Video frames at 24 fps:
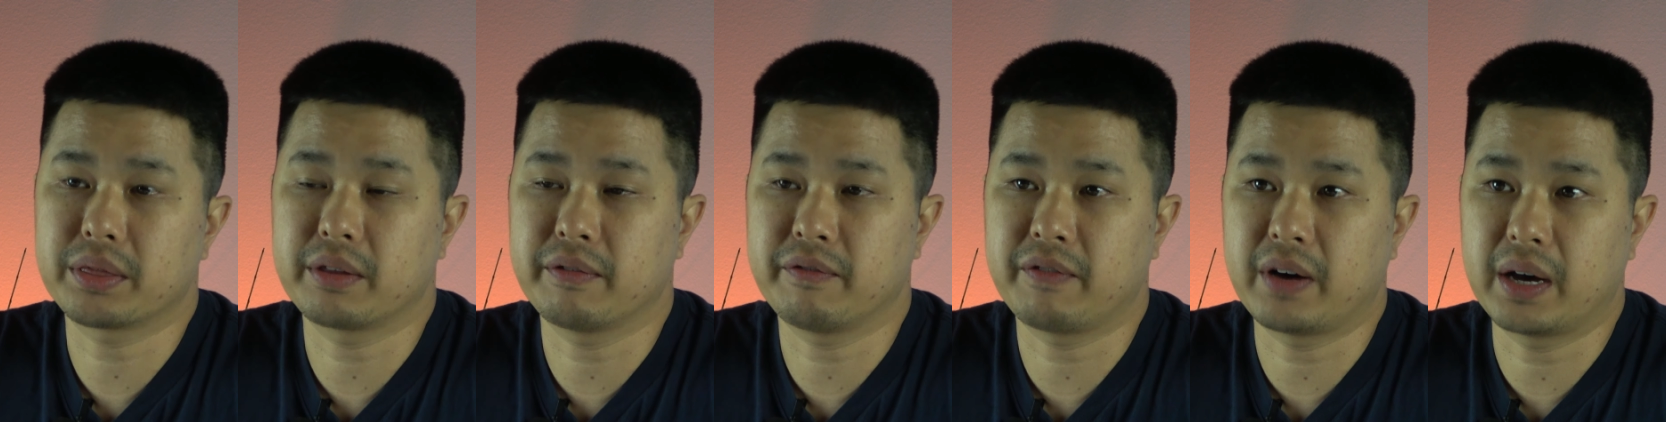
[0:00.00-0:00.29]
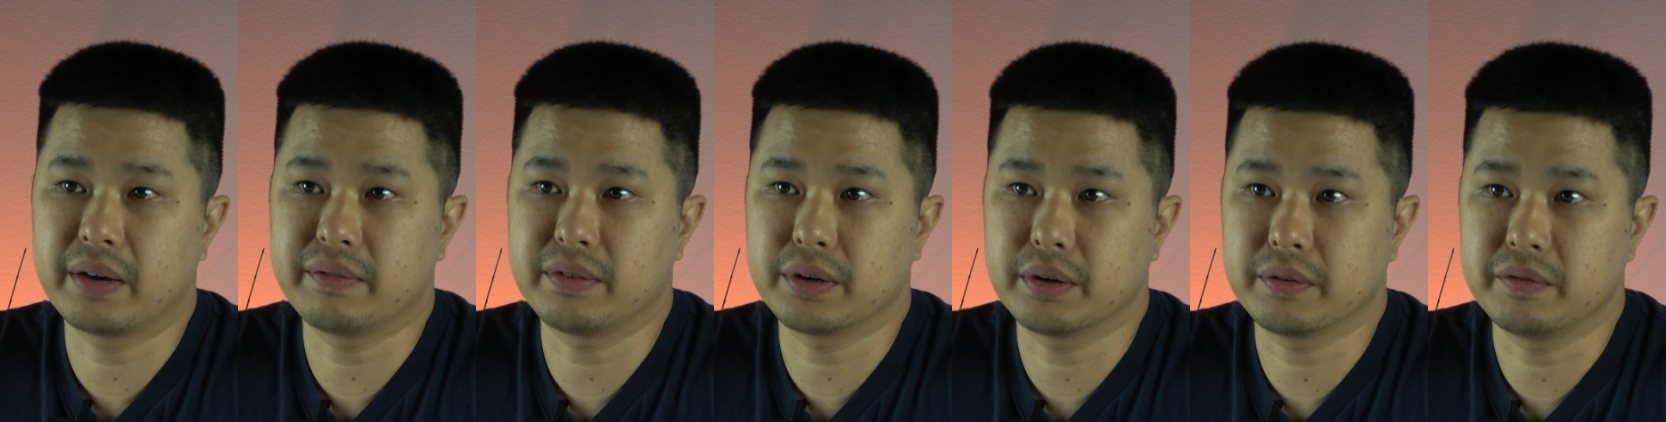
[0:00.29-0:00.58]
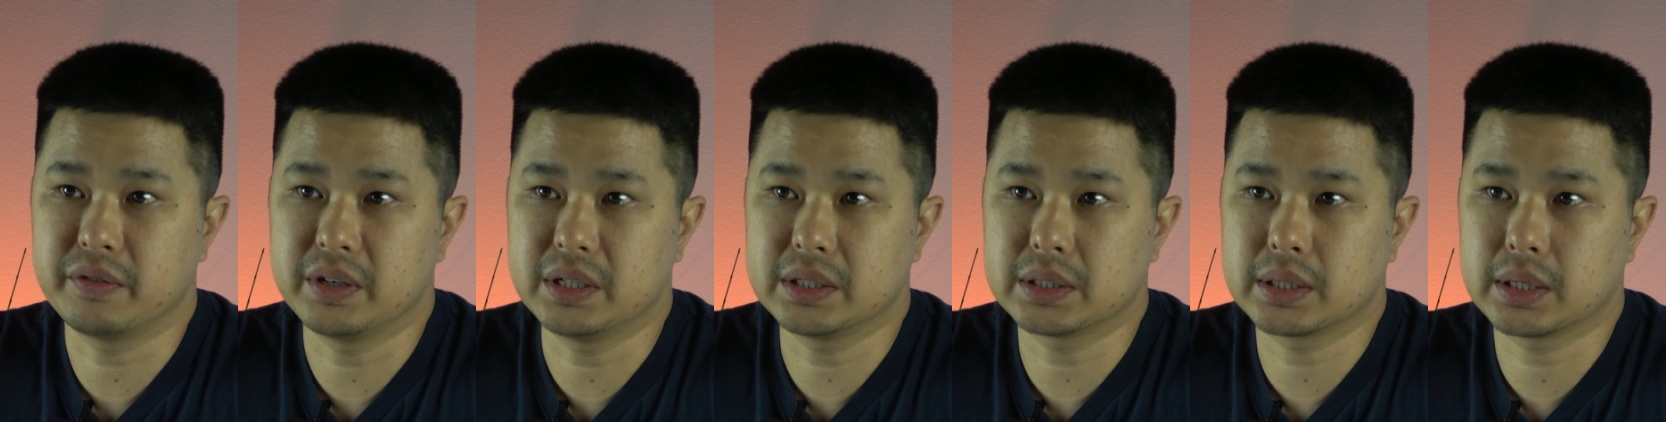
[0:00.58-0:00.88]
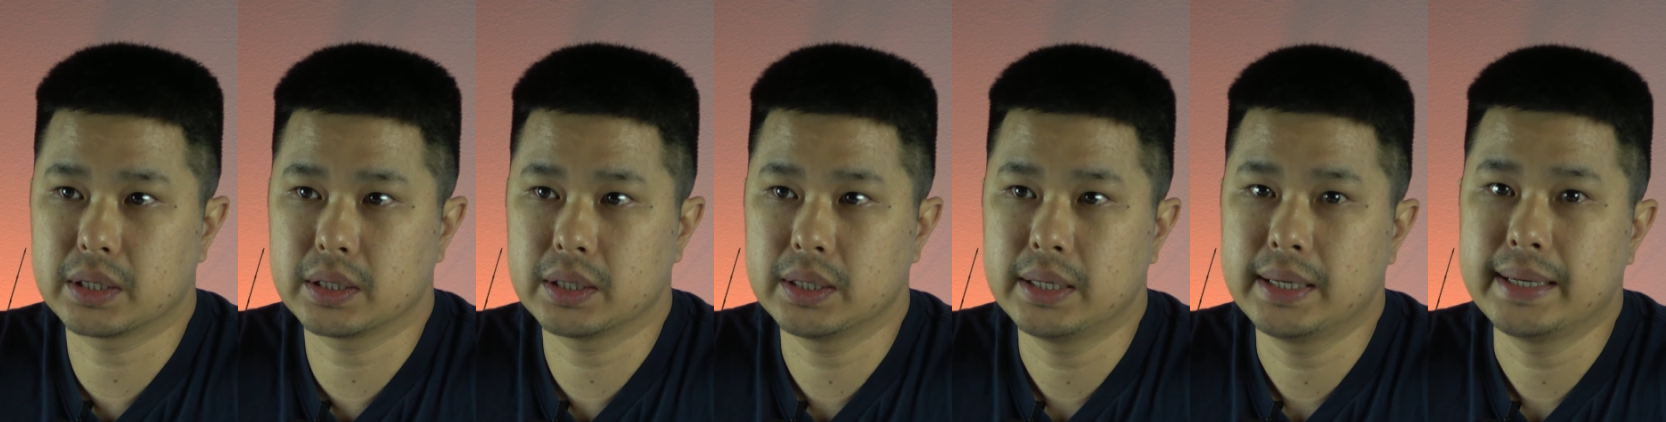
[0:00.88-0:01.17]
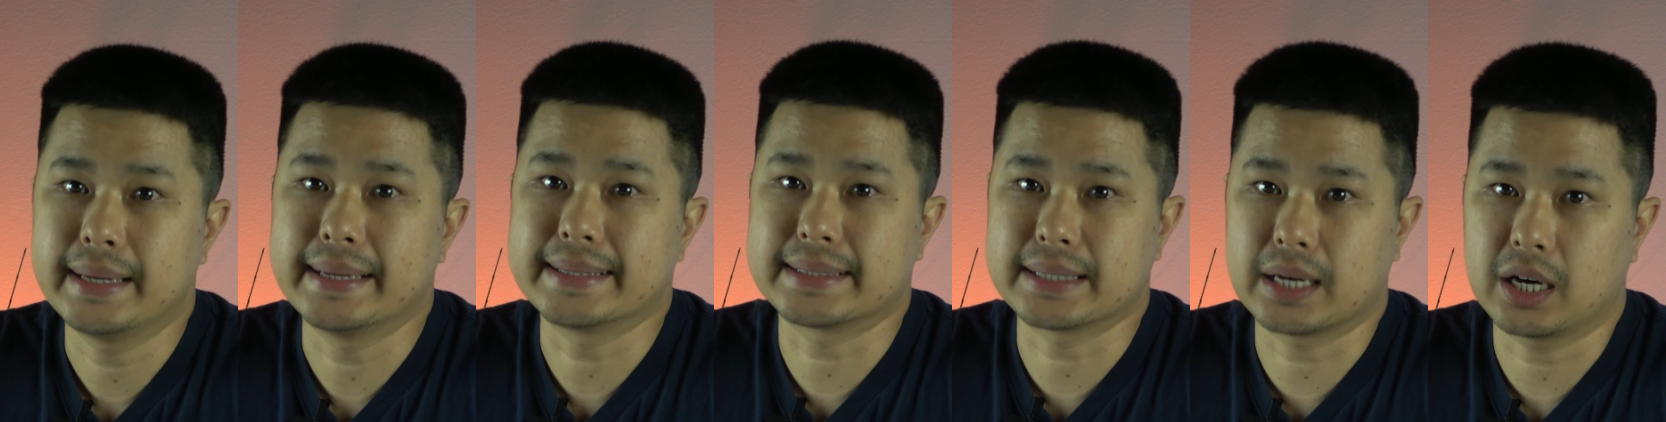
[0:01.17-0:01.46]
the 5-year visa,
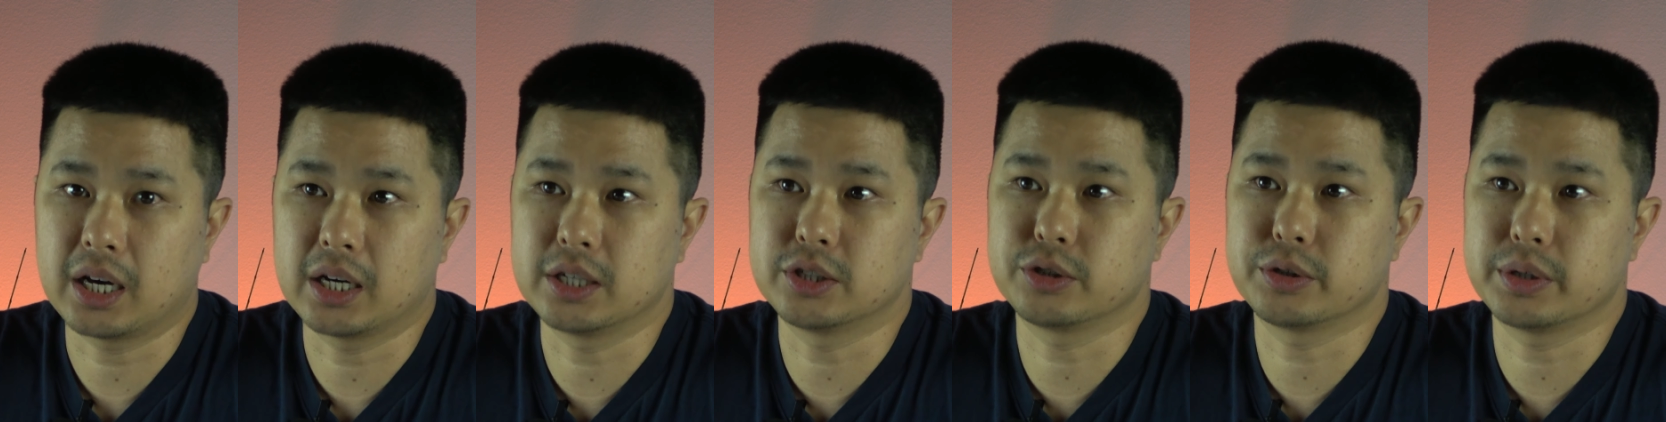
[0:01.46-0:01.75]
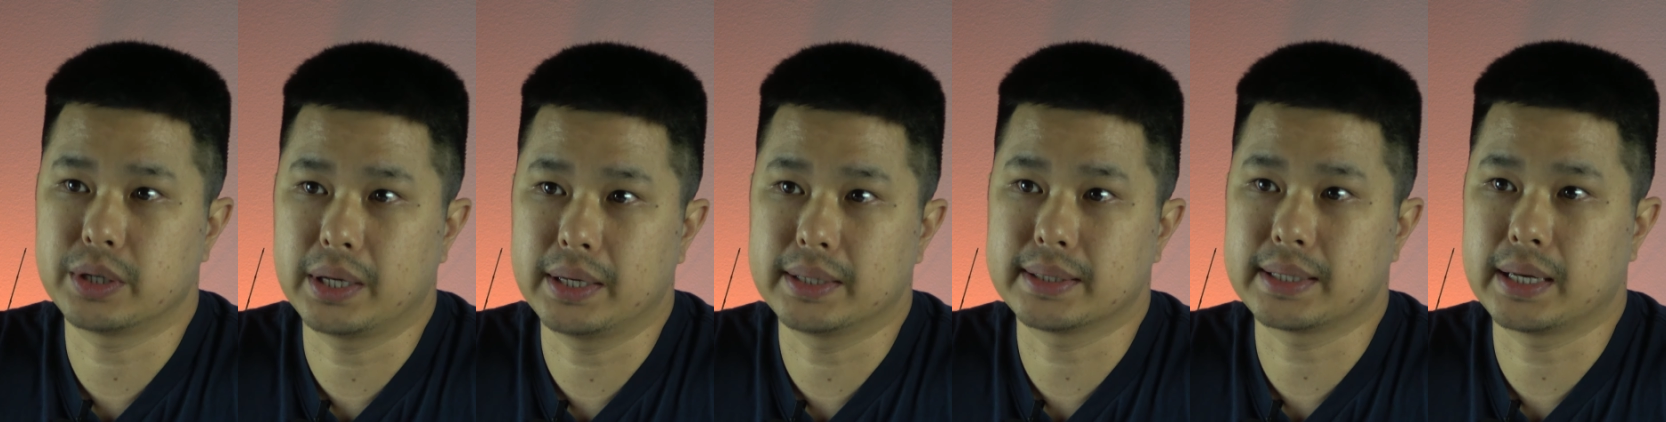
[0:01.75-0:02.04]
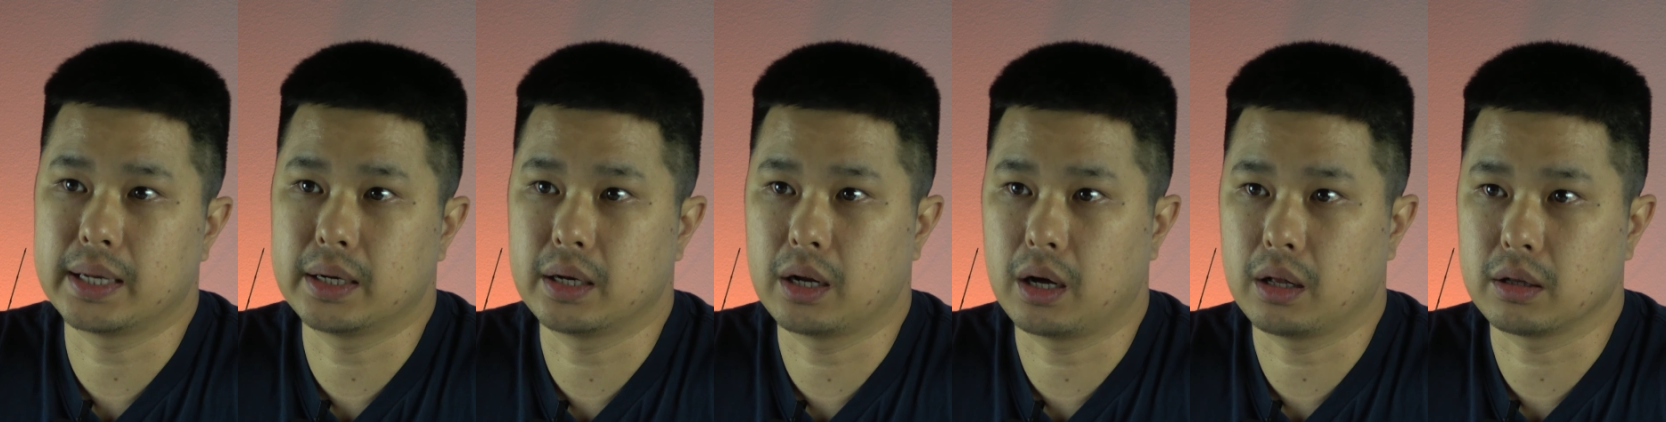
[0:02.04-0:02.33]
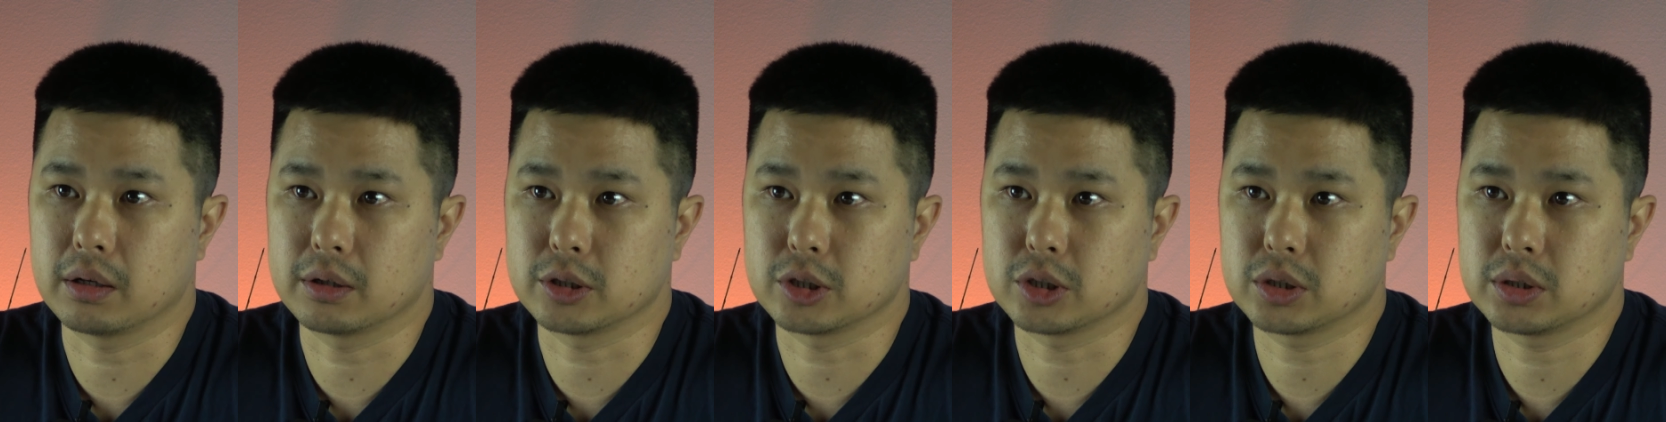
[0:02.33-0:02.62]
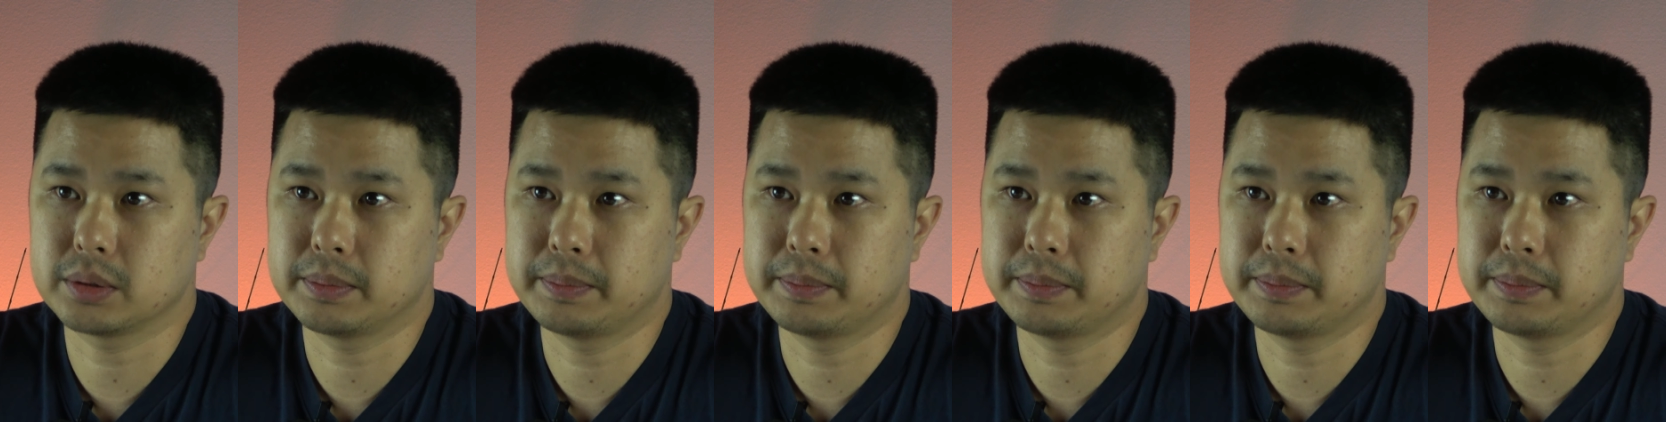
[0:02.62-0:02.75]
it's $110.